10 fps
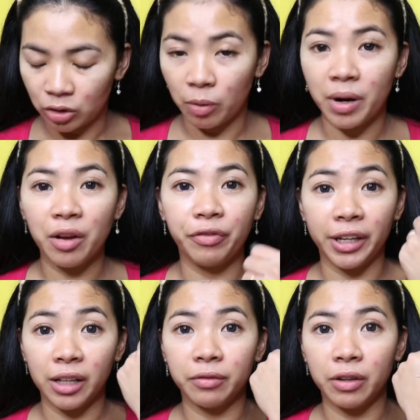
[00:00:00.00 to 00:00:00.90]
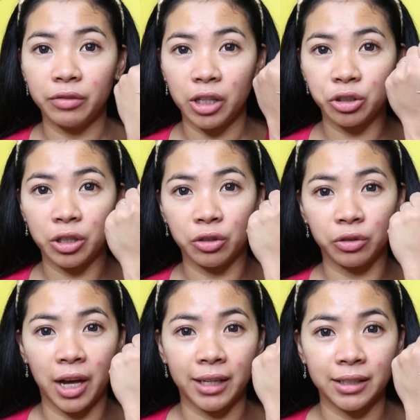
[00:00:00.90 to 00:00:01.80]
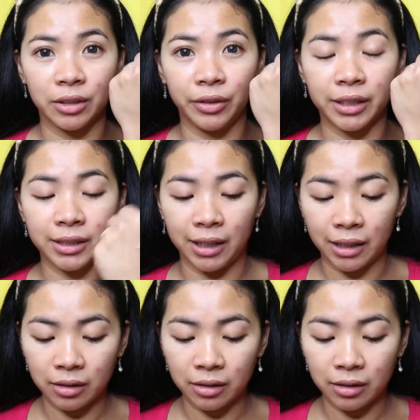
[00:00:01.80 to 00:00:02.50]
Sobrang thick ng foundation na to, guys. As you can see,